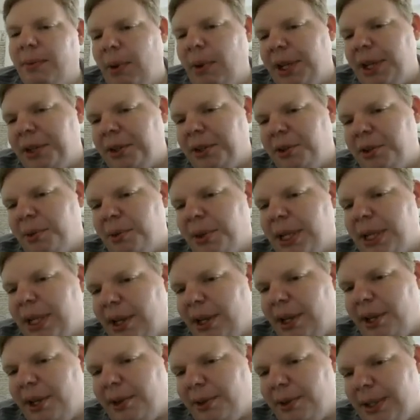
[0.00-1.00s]
while you're doing
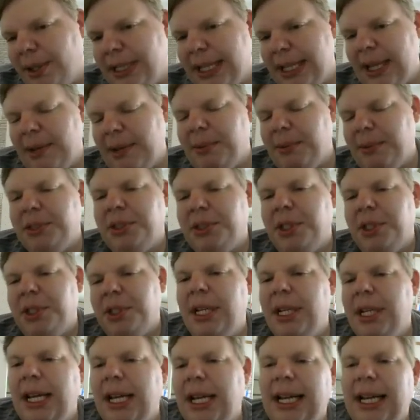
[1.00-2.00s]
100 damage.
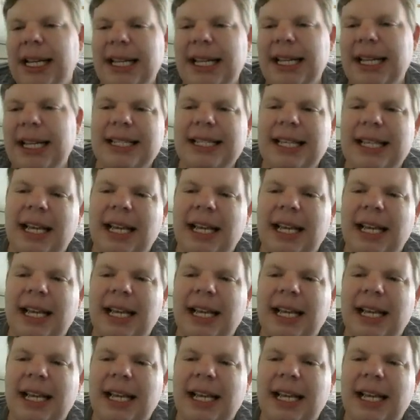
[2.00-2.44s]
Against